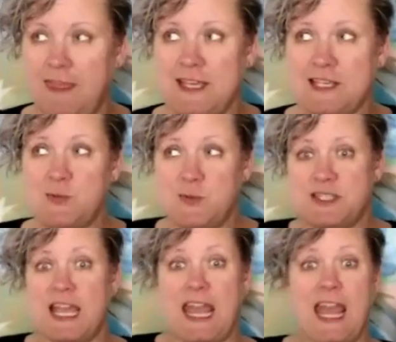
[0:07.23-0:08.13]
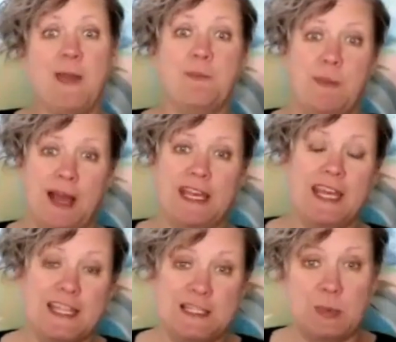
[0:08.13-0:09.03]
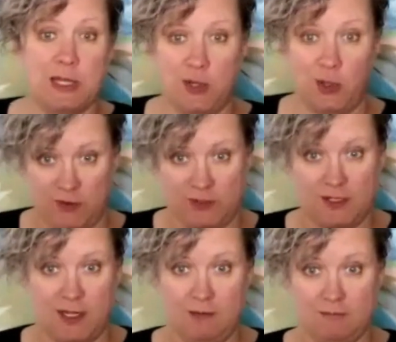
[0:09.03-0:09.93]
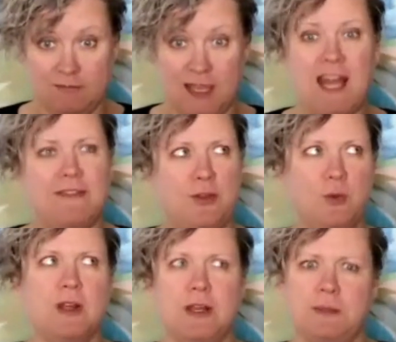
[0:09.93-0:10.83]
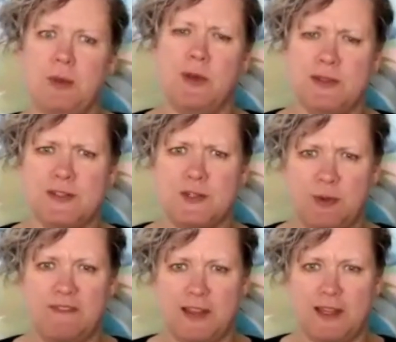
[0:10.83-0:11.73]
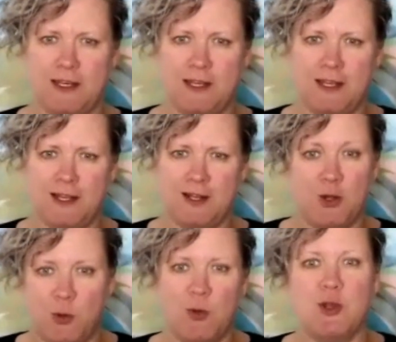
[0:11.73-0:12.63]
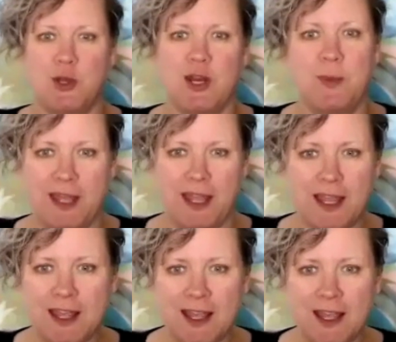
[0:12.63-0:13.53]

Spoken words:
This was a game my kids played all the time. And if you were going to be one supervillain, who are you going to be?